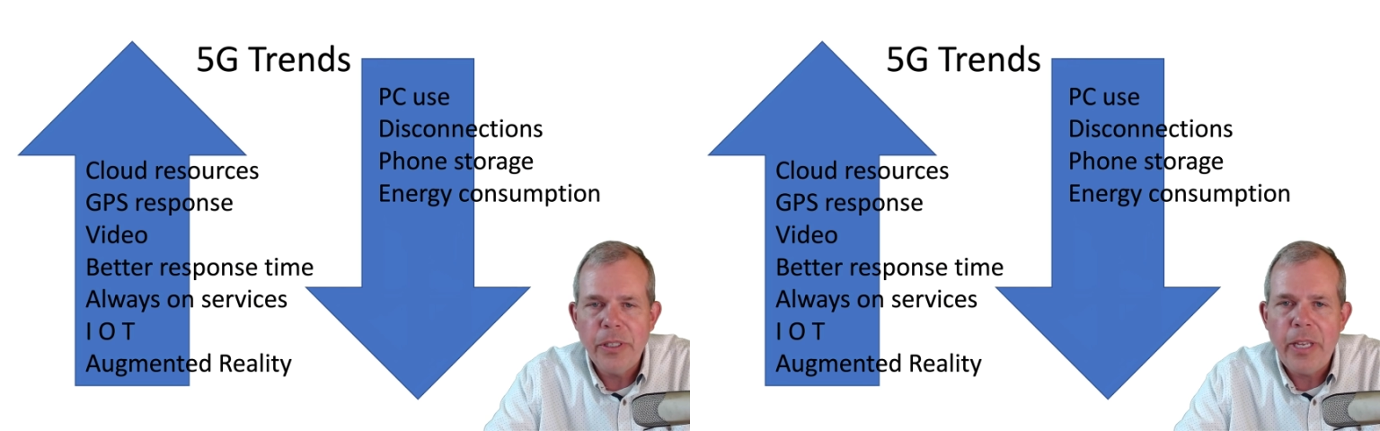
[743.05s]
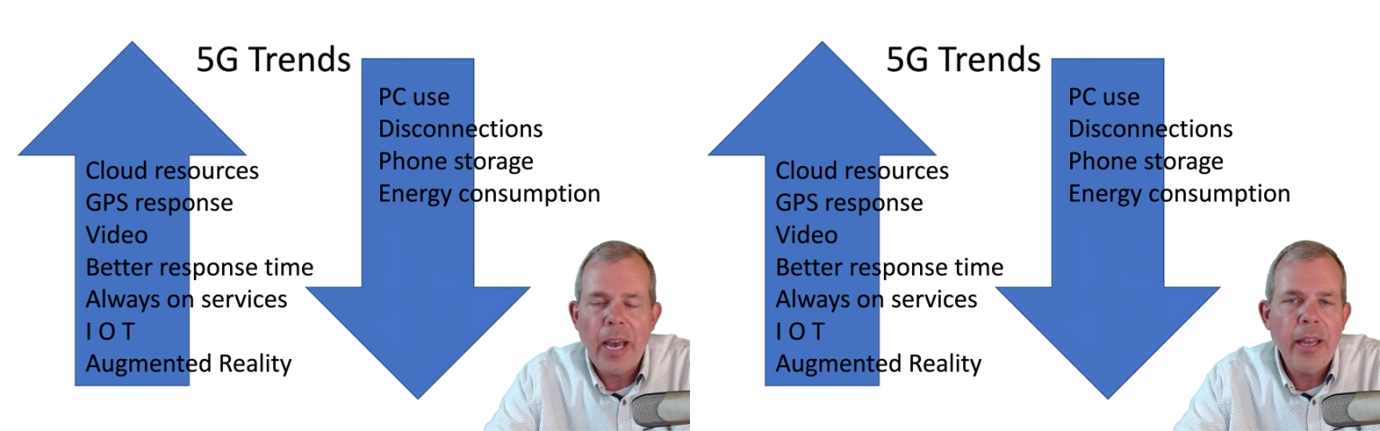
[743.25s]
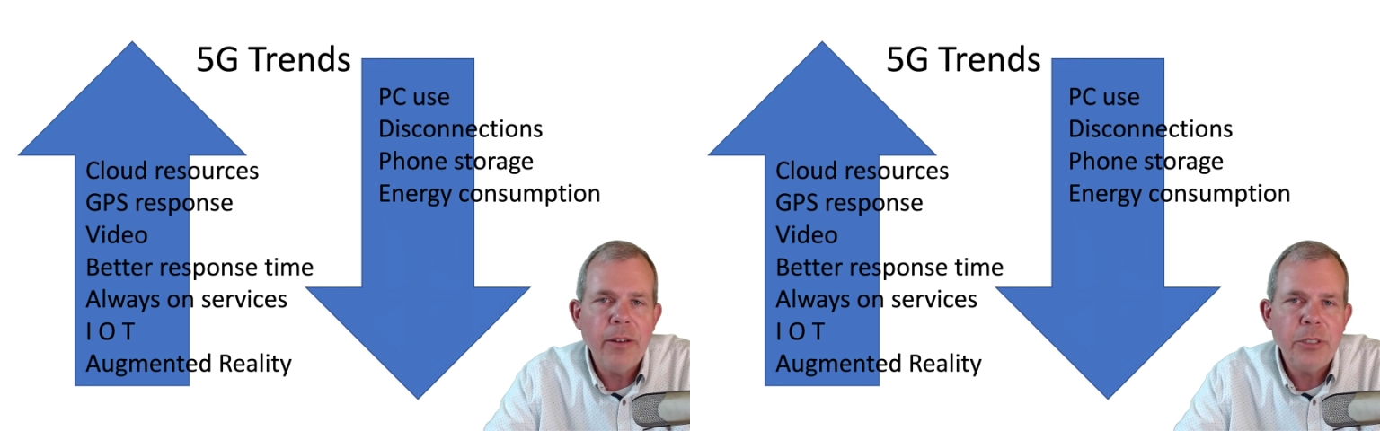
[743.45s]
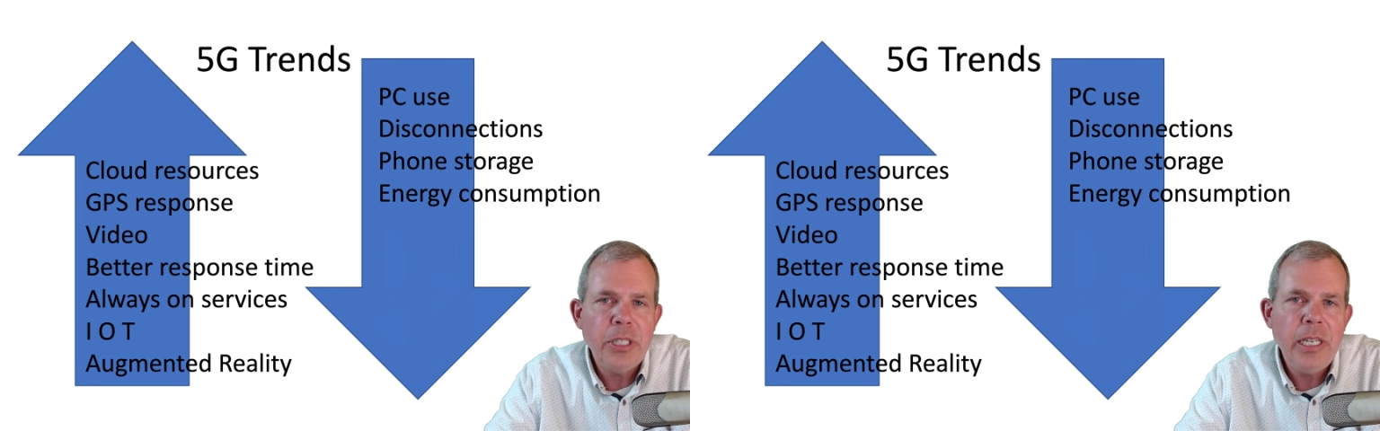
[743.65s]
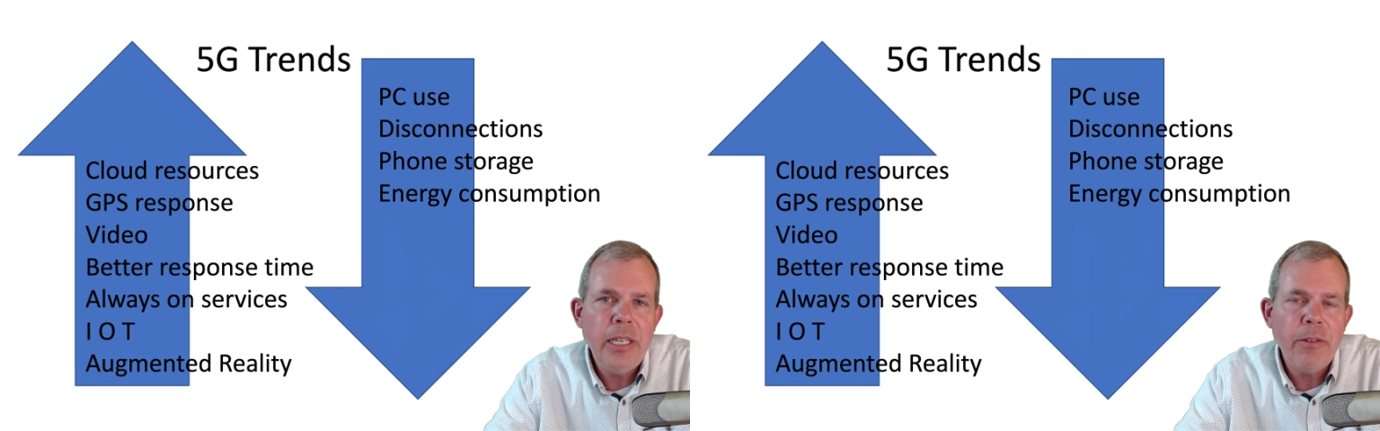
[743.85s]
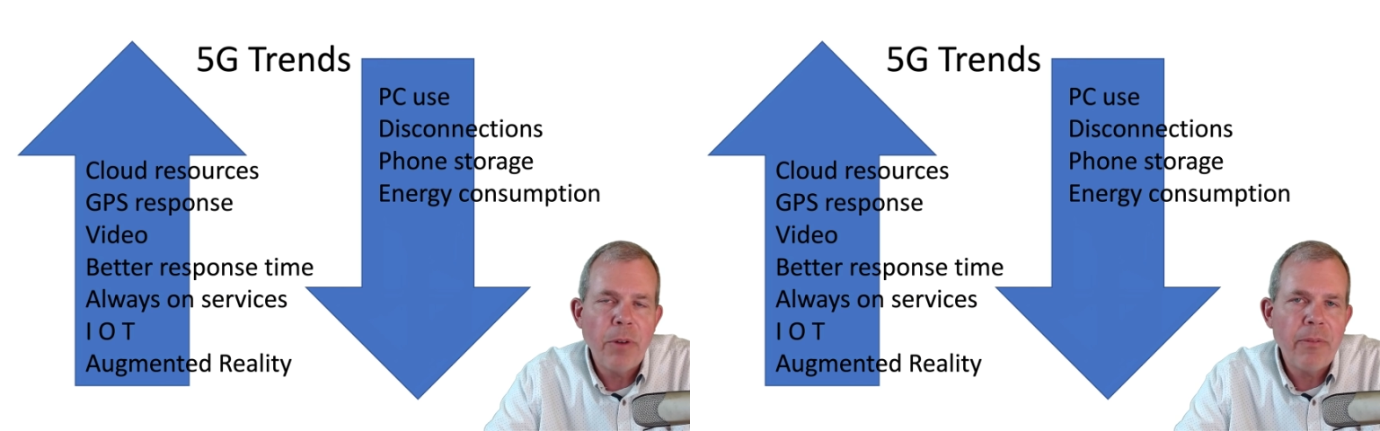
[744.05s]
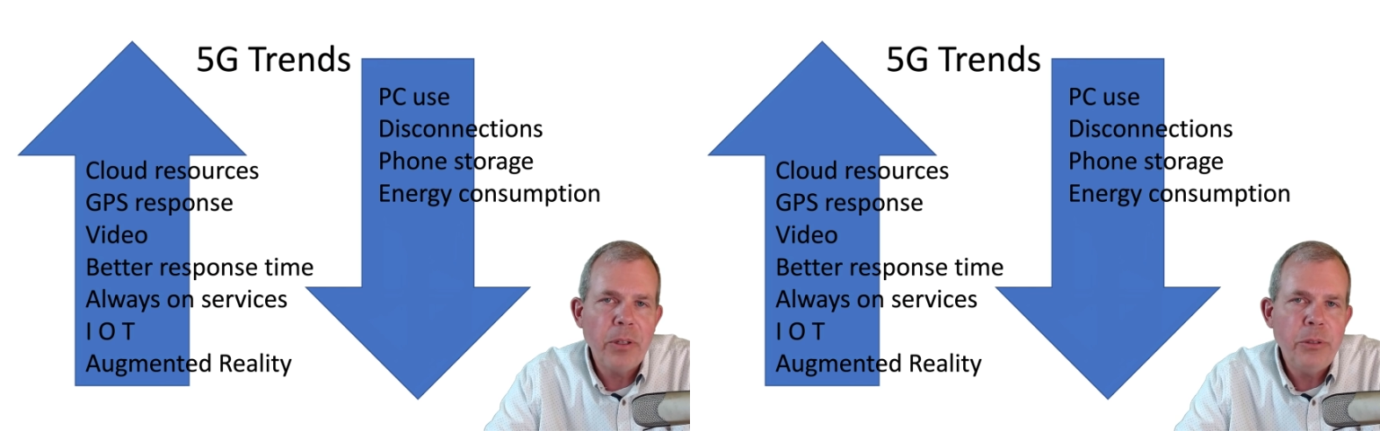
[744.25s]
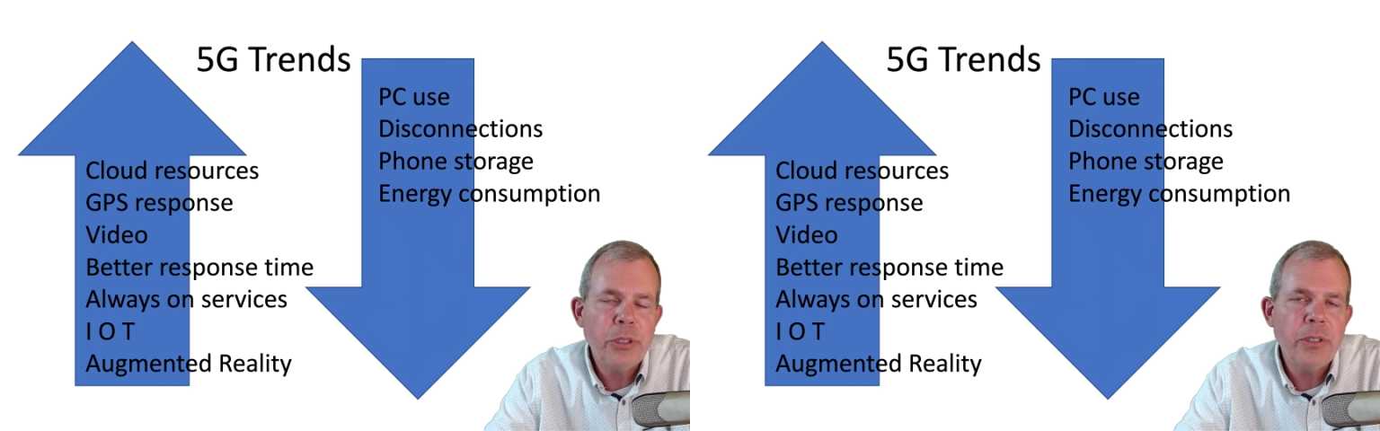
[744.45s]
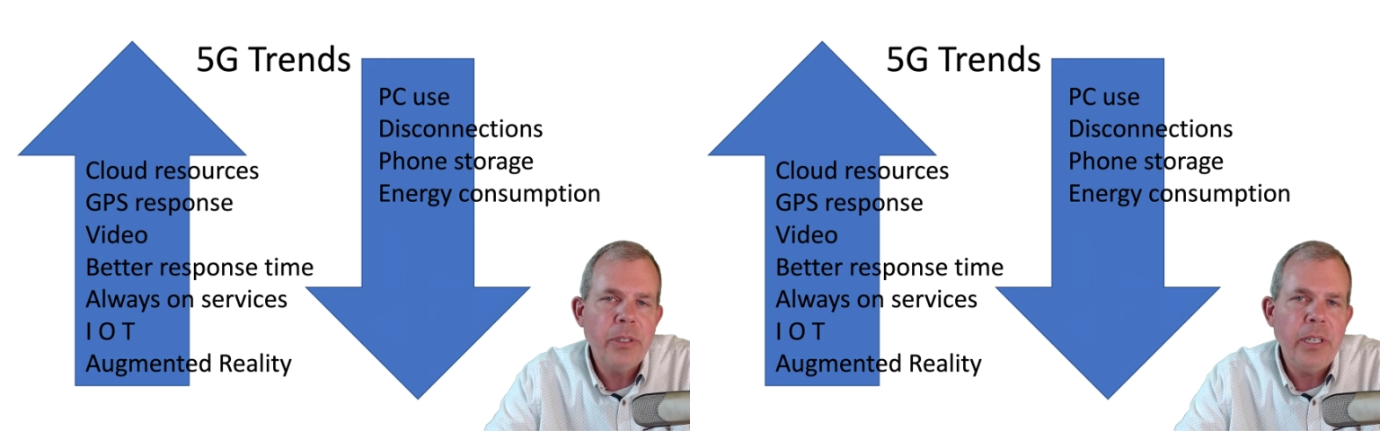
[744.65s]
and the IoT revolution,